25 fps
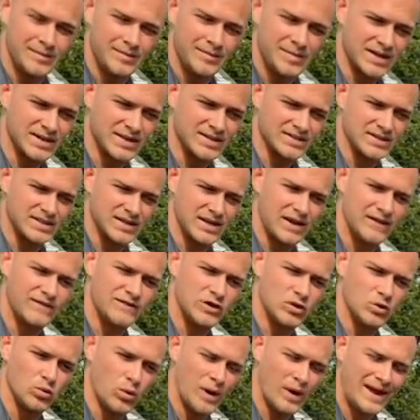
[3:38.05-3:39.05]
because
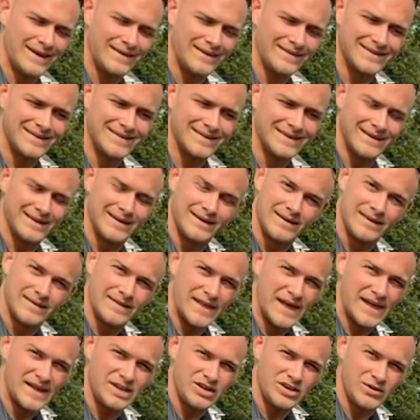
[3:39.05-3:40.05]
if you wait,
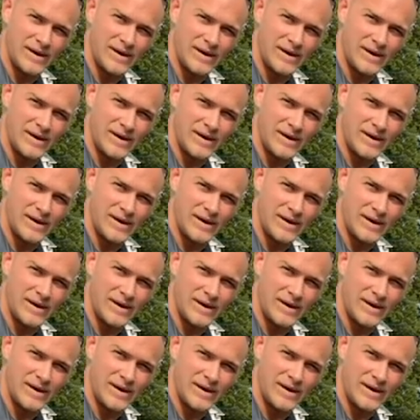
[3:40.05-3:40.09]
then